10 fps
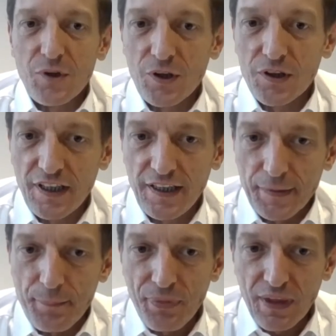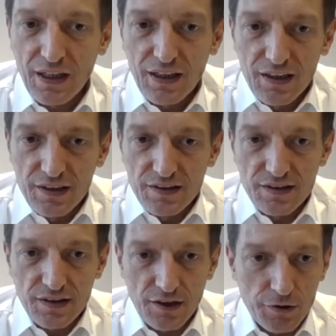okay,
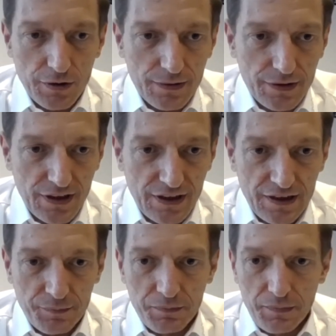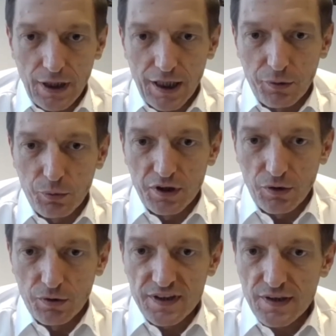so um, I will
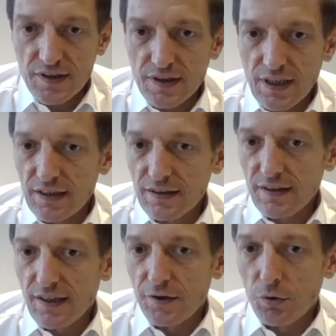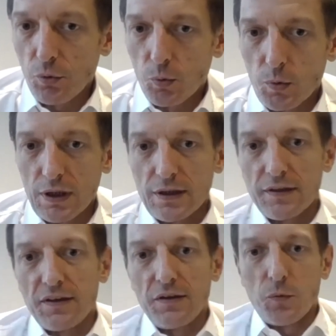also start now.
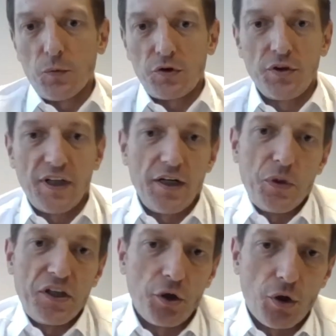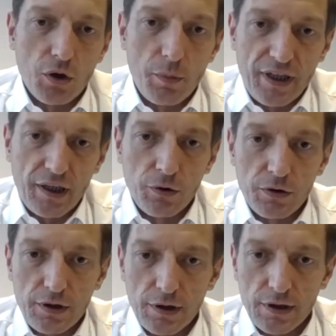And today we talk
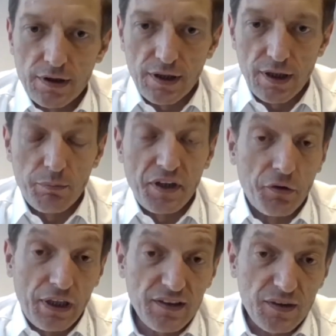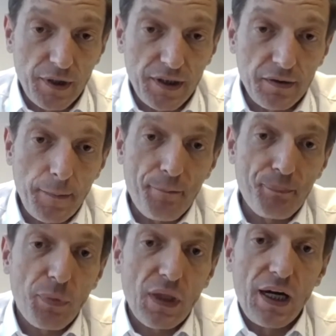about uh, the company Renzmann,
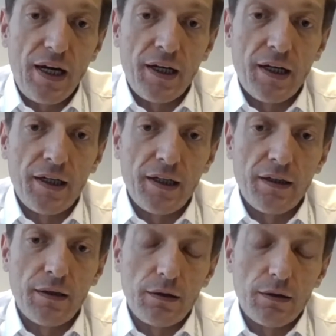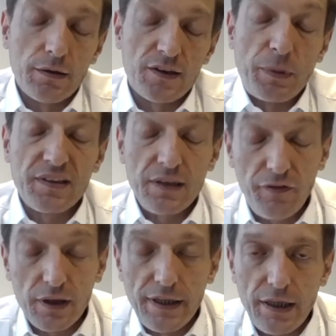and
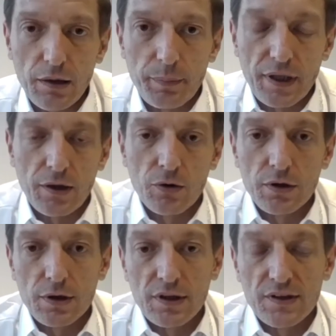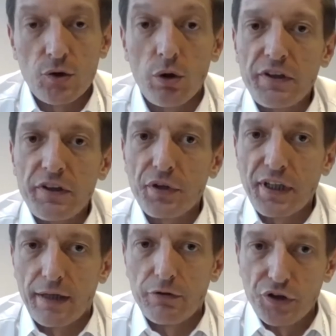specifically about uh, solvent
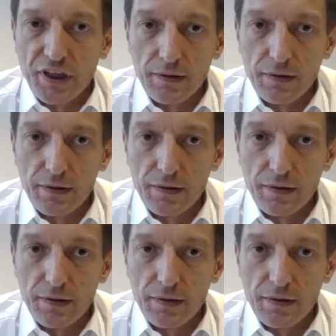recovery.